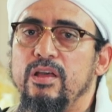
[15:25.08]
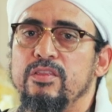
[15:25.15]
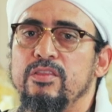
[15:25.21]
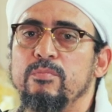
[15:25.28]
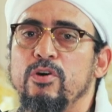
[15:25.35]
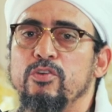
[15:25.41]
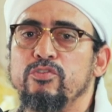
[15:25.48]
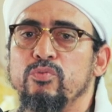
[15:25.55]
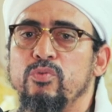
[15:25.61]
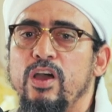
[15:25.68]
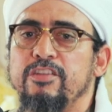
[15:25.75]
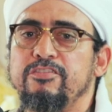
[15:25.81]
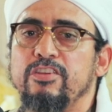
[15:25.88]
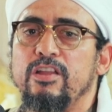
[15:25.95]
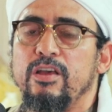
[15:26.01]
The most
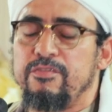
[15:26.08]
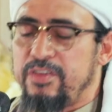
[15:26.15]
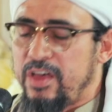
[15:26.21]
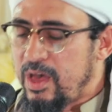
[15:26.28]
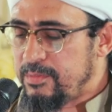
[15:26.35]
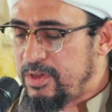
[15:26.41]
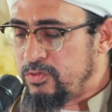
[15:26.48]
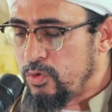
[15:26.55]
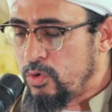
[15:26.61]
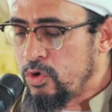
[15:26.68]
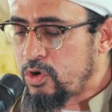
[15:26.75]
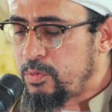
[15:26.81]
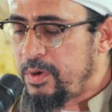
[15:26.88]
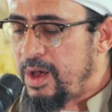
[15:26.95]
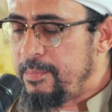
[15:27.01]
wretched of them is
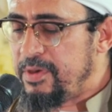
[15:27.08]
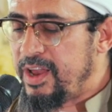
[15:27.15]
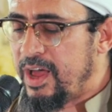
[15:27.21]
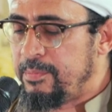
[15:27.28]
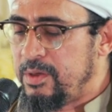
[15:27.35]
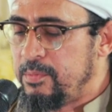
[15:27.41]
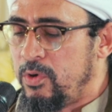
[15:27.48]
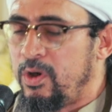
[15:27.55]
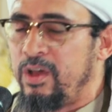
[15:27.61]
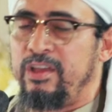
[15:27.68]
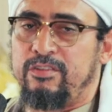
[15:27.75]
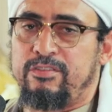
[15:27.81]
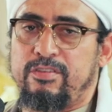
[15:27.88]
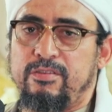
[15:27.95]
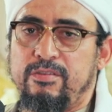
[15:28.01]
Uqba bin Abi
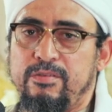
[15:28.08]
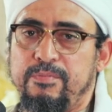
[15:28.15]
Mu'ayt.